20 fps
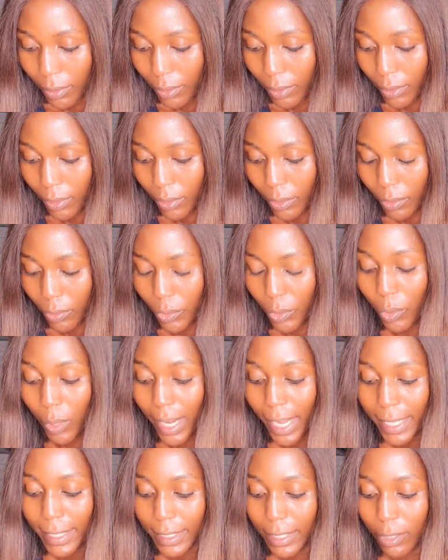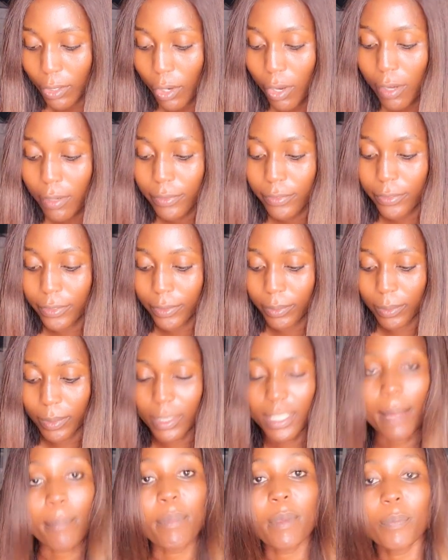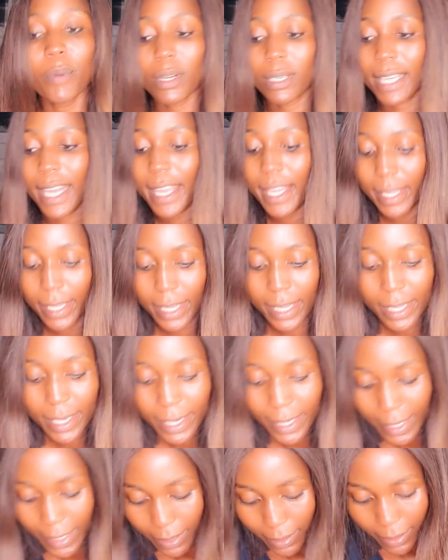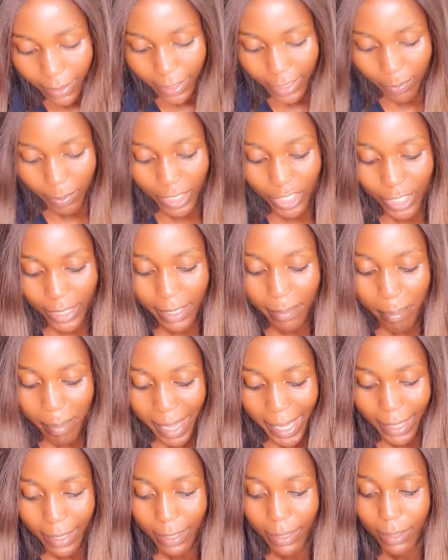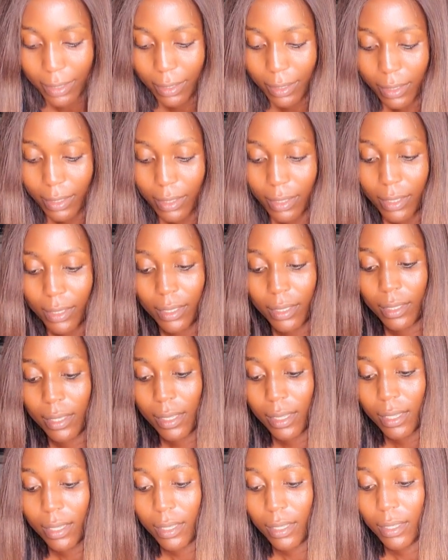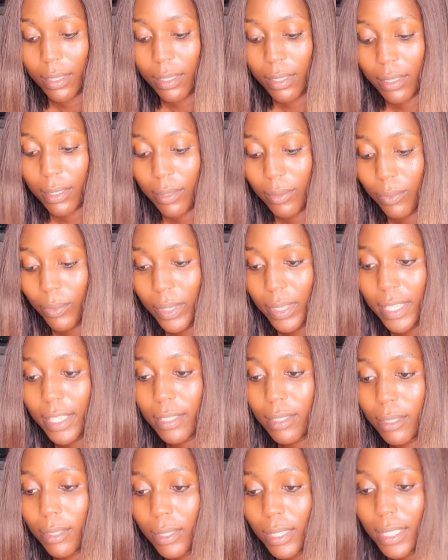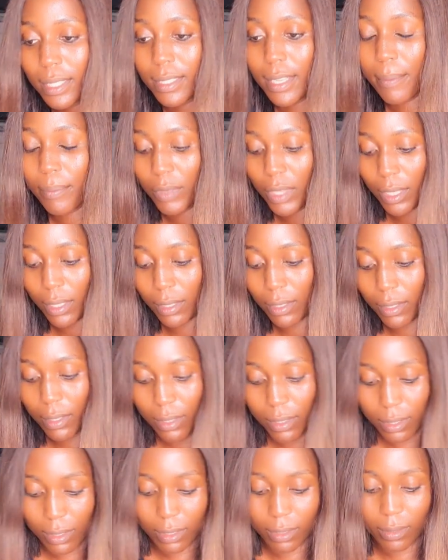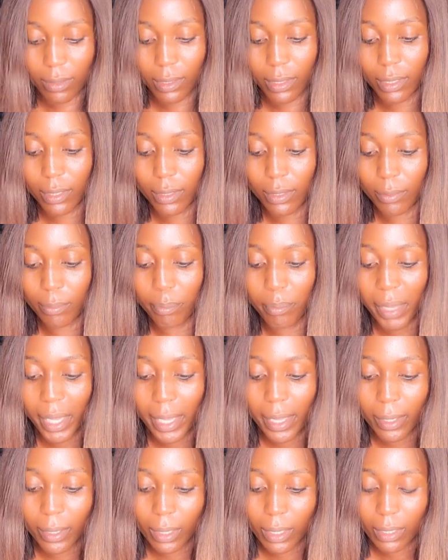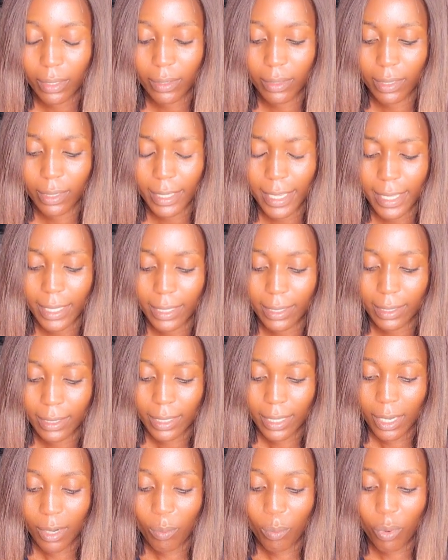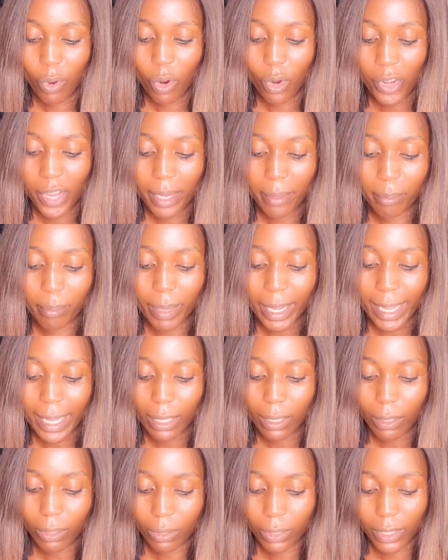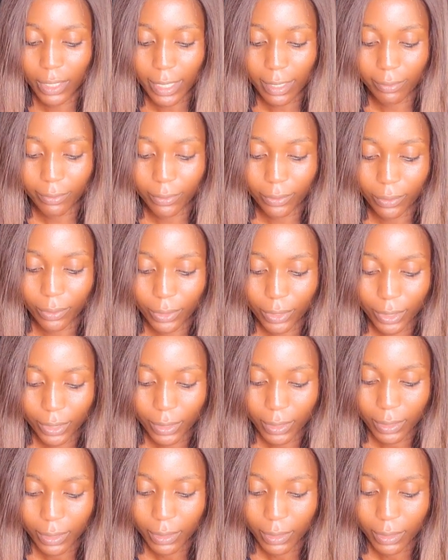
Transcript: So you cut it off. Some people like eating it, especially men. When they slaughter something bigger, they like pouring bile on their food.